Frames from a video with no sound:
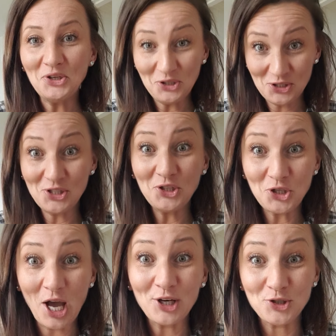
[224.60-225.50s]
is in
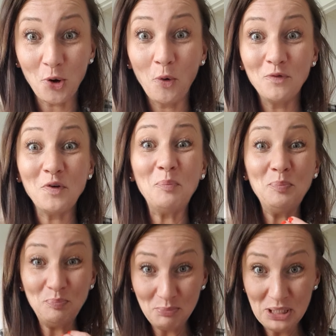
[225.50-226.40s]
charge of
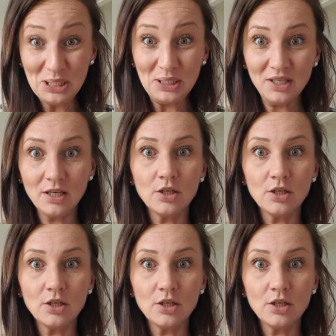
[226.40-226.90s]
me.